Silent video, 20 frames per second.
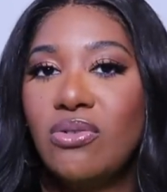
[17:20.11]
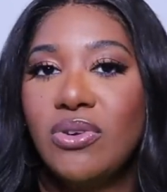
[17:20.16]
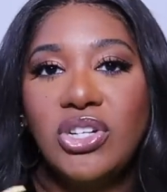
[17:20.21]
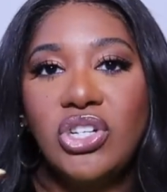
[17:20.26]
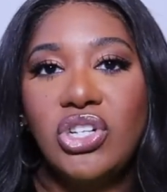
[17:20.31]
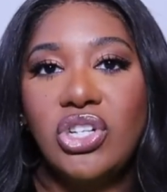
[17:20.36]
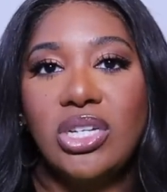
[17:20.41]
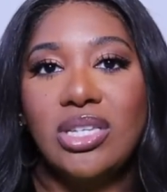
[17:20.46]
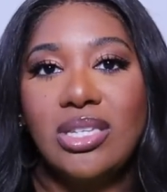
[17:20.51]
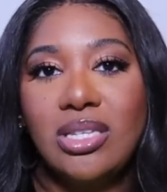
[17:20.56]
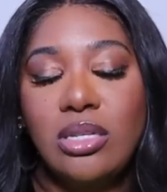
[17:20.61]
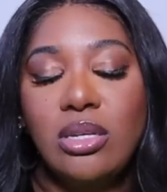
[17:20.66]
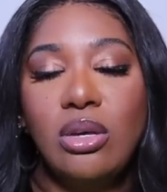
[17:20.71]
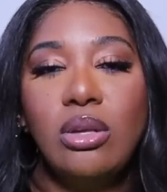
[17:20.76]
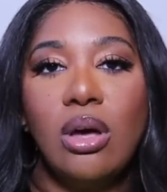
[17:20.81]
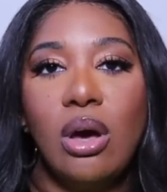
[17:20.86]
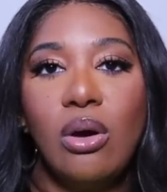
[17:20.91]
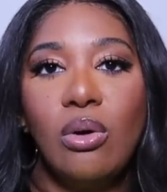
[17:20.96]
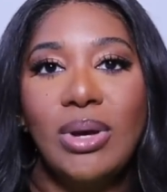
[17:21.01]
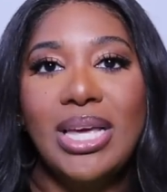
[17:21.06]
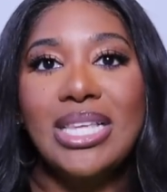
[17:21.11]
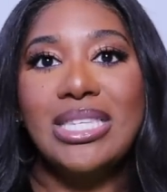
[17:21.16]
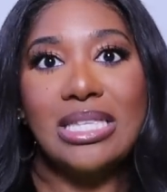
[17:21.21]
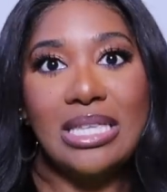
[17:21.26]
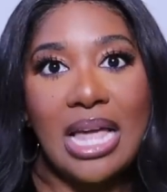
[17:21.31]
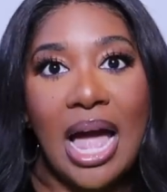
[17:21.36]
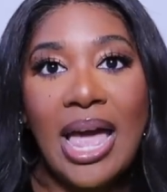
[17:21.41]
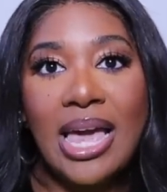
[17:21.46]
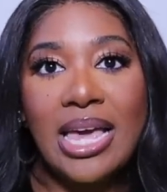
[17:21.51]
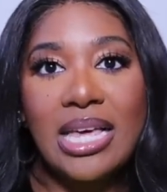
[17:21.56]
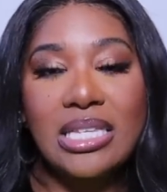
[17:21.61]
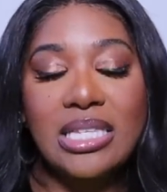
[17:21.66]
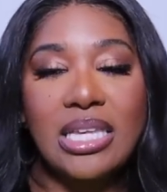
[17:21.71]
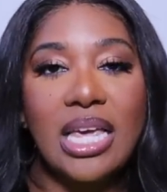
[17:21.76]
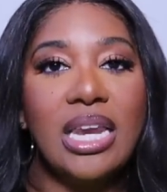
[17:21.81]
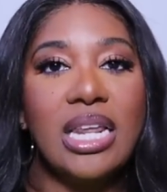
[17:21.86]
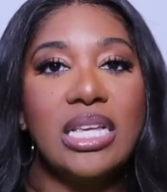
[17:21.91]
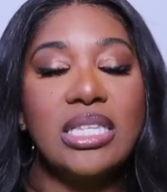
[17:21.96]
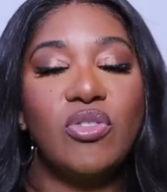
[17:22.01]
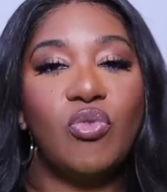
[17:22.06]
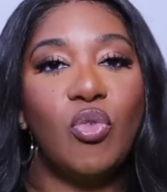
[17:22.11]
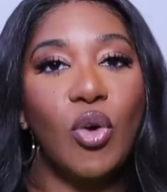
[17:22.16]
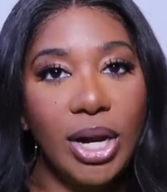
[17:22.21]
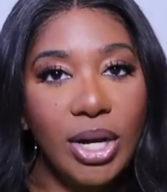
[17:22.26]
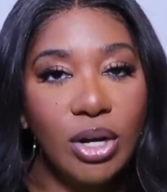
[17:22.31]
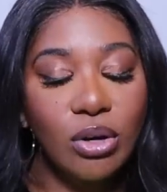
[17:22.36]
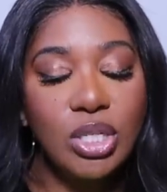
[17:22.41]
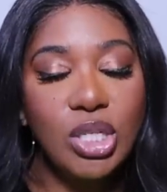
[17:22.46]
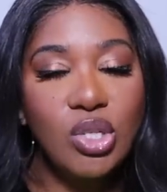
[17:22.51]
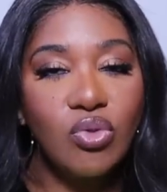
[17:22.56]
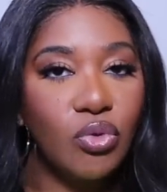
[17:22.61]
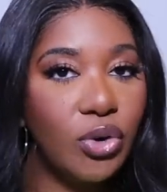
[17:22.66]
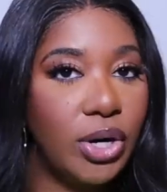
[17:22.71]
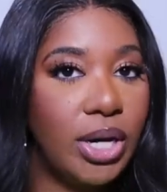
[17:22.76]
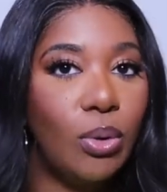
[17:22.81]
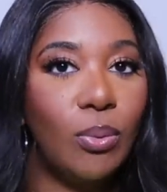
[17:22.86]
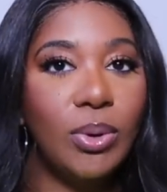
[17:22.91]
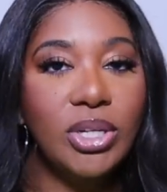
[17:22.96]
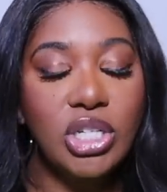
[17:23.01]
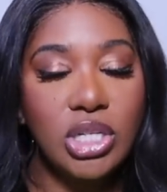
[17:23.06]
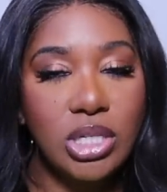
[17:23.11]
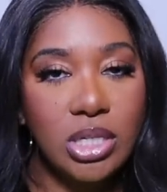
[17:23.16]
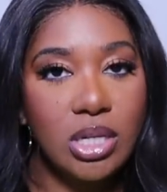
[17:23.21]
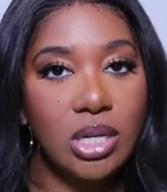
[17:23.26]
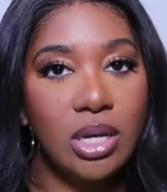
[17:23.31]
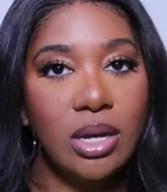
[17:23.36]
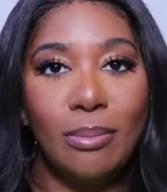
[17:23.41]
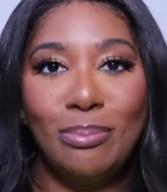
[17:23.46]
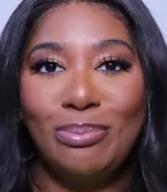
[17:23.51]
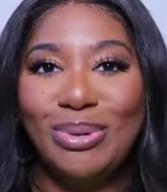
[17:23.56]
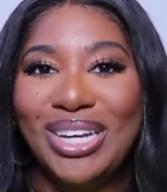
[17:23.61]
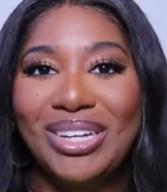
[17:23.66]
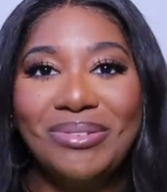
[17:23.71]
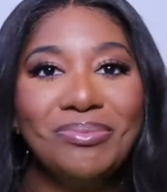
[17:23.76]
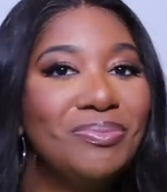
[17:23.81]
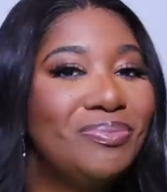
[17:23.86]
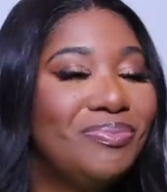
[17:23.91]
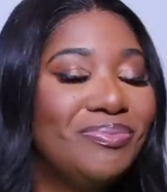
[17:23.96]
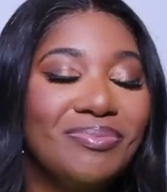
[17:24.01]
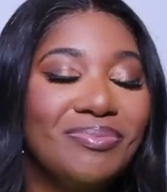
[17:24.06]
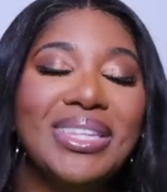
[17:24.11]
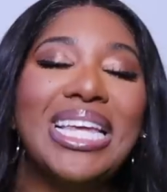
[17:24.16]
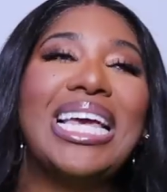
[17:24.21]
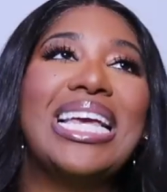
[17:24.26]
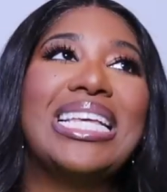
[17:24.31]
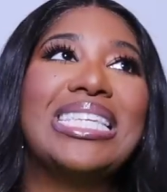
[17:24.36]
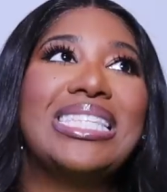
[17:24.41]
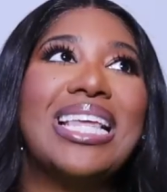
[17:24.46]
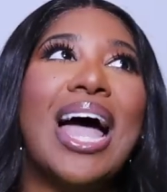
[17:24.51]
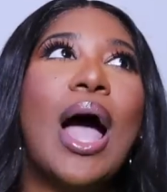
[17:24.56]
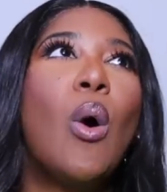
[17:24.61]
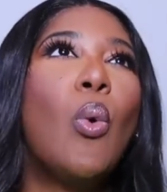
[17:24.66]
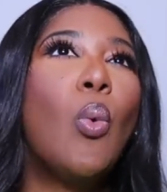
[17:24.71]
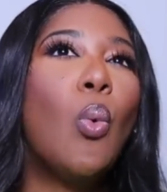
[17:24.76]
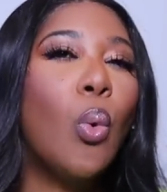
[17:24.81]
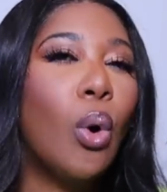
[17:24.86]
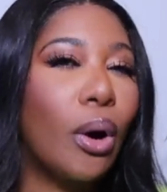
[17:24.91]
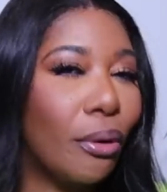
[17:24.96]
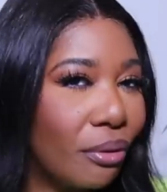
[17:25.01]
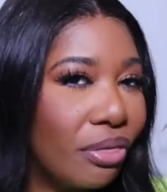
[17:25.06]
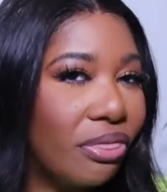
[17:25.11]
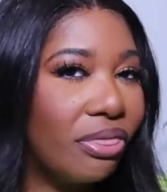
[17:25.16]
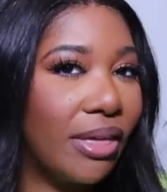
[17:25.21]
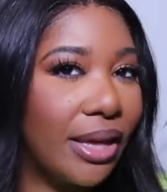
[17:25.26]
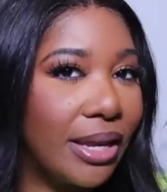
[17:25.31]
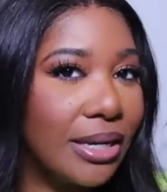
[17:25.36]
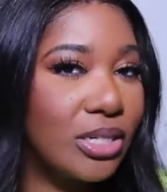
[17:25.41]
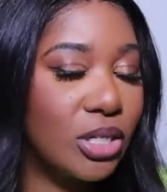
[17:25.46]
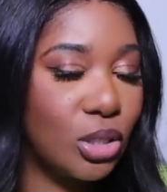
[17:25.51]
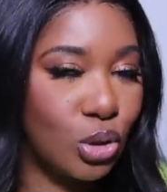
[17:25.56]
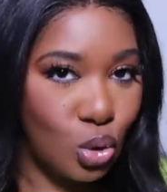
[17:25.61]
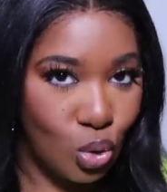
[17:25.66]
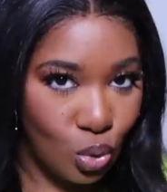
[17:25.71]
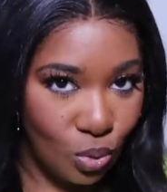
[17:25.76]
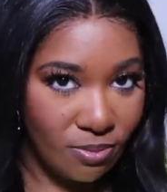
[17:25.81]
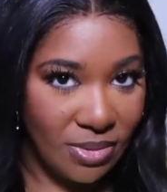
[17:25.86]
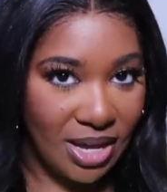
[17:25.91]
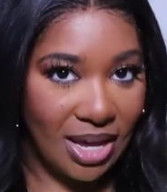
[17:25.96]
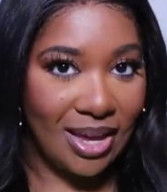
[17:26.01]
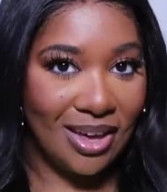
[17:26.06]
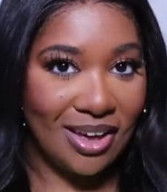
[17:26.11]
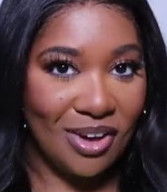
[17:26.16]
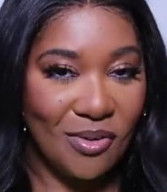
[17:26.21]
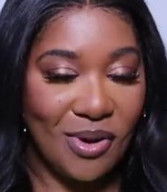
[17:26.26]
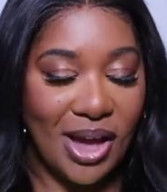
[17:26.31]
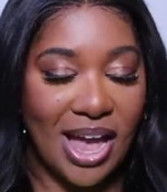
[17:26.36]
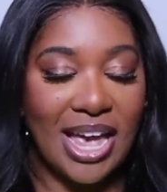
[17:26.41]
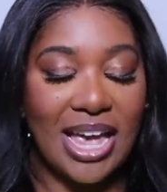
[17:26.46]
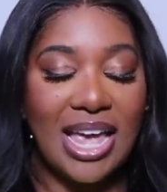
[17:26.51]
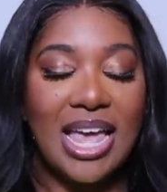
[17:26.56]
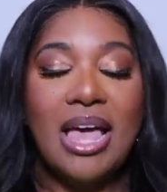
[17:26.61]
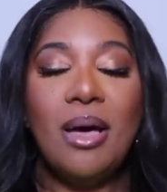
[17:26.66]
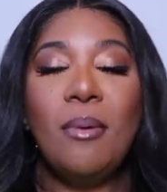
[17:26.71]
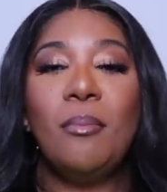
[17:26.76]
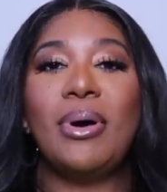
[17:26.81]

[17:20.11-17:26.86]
It's just, you know, it's nice and it's fragrance free, which is good, but it's not worth it to me. Okay.